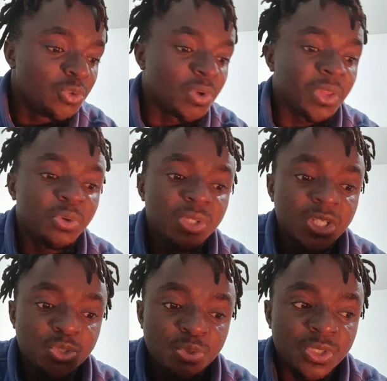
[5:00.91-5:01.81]
you are not
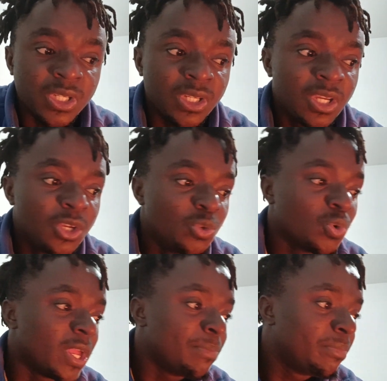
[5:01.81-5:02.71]
a choosing,
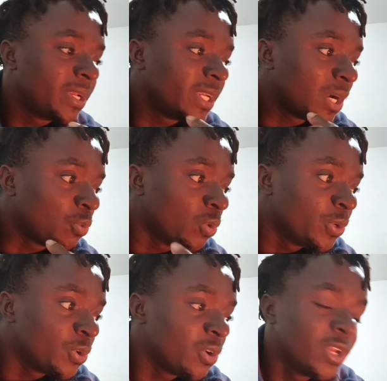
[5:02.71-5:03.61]
you are a prayer
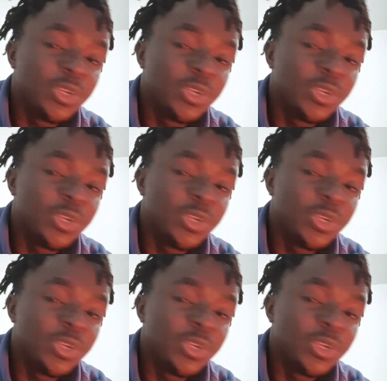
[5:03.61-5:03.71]
warrior,